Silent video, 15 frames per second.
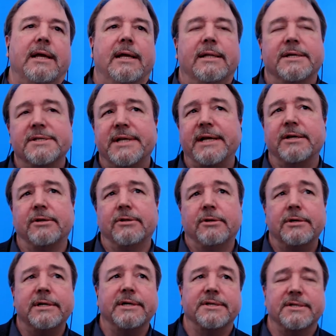Let's take a
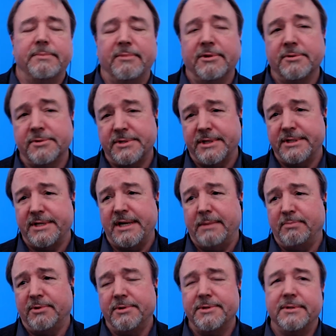look at some of those
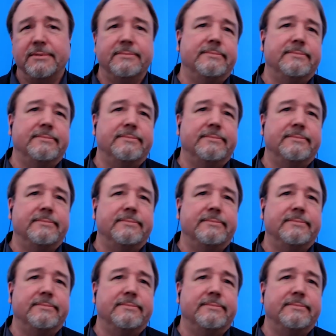examples.